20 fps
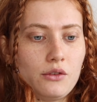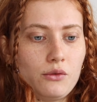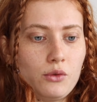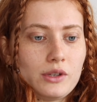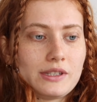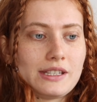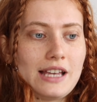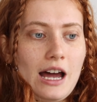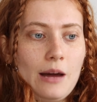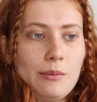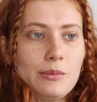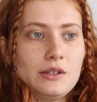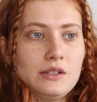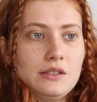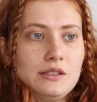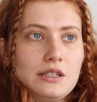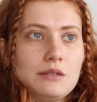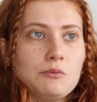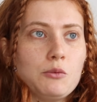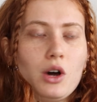of what's
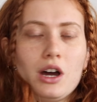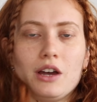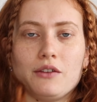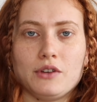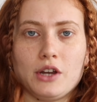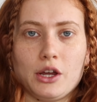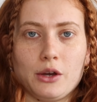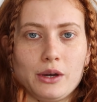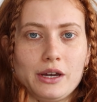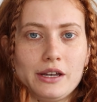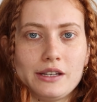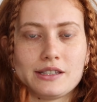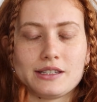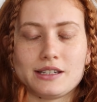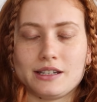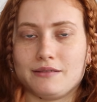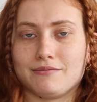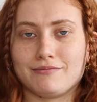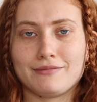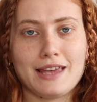happened and what I've noticed
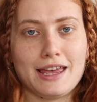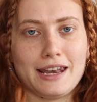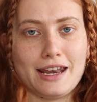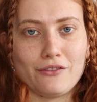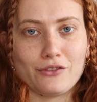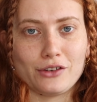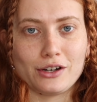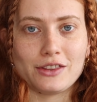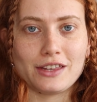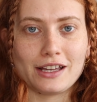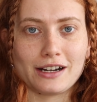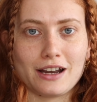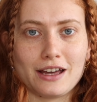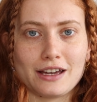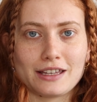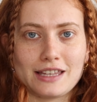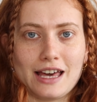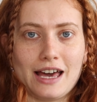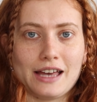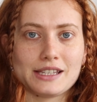and everything
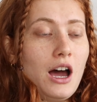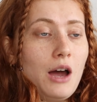like that.